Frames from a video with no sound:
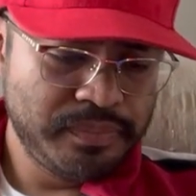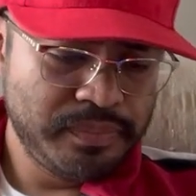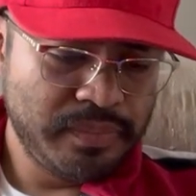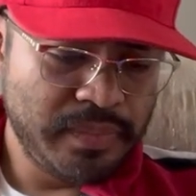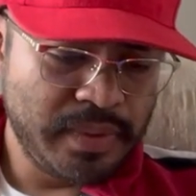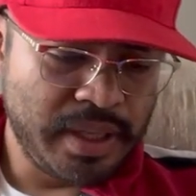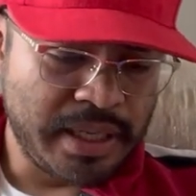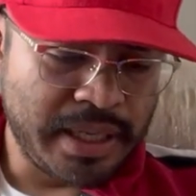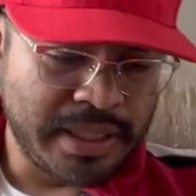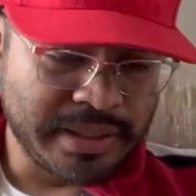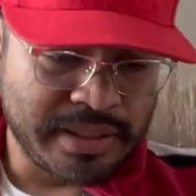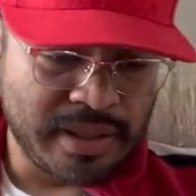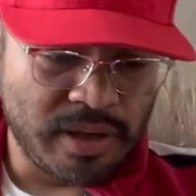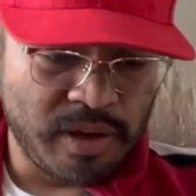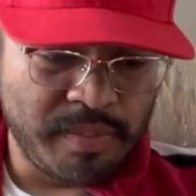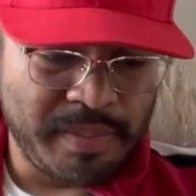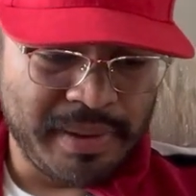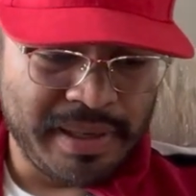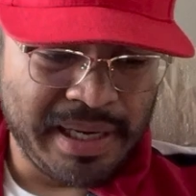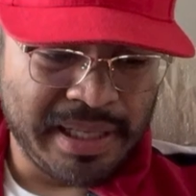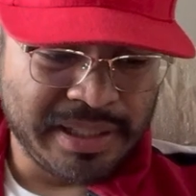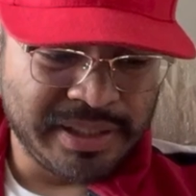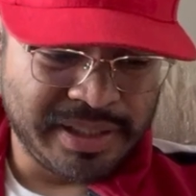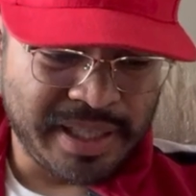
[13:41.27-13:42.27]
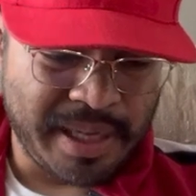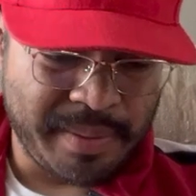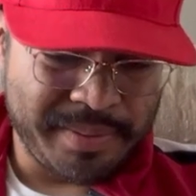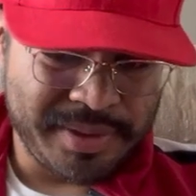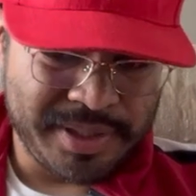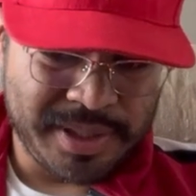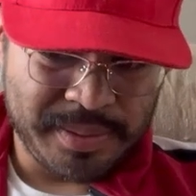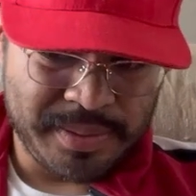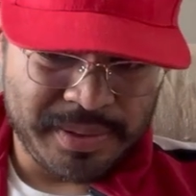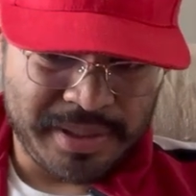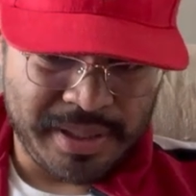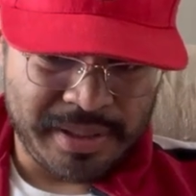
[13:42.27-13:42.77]
He has a little bit less
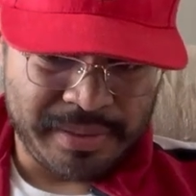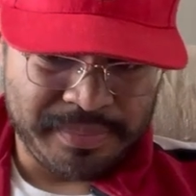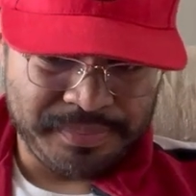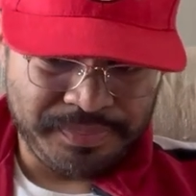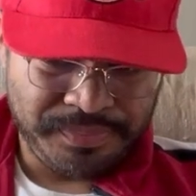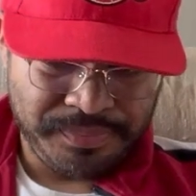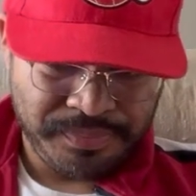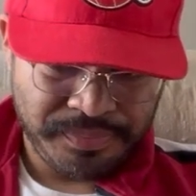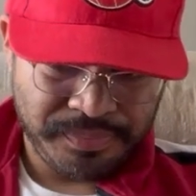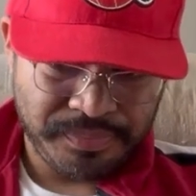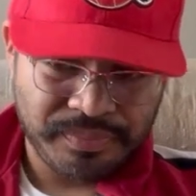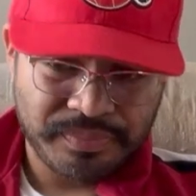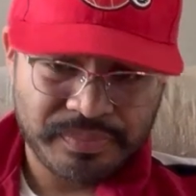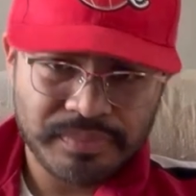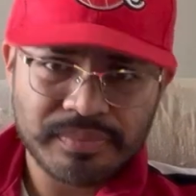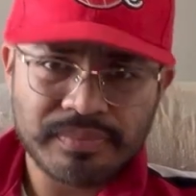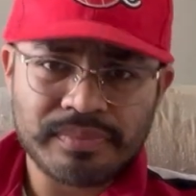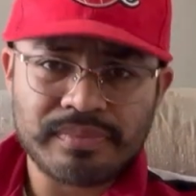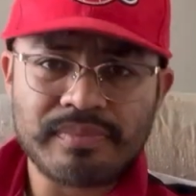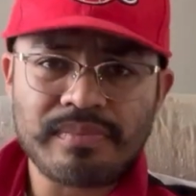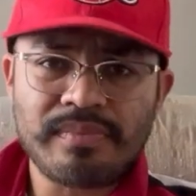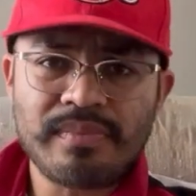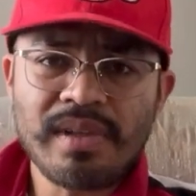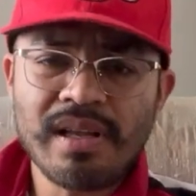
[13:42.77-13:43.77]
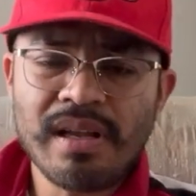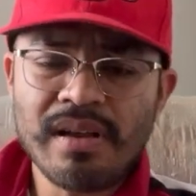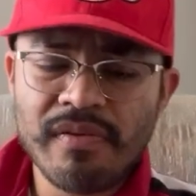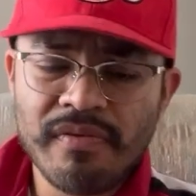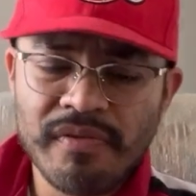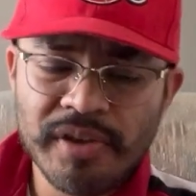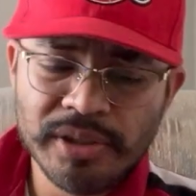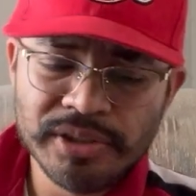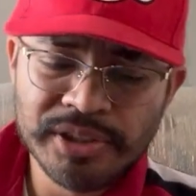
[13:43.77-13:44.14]
championships than Phil